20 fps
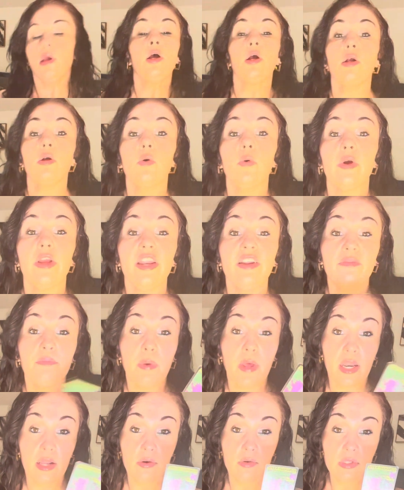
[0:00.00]
Queen of
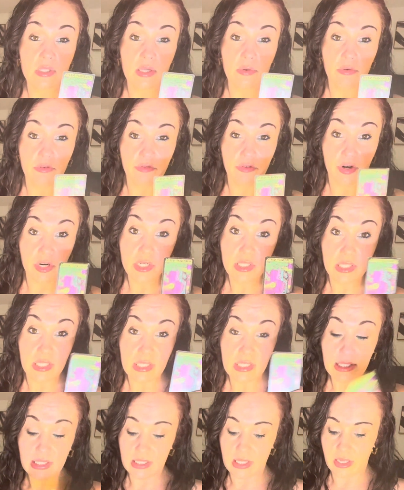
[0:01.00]
Pentacles in reverse.
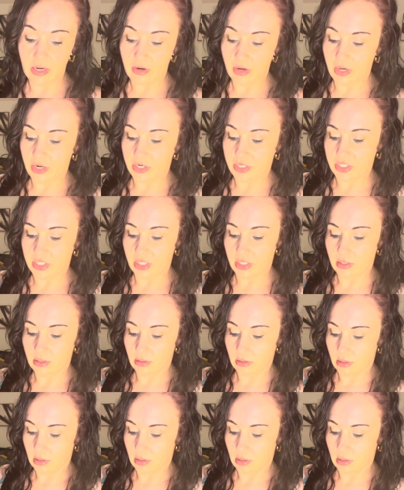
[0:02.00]
This is their energy.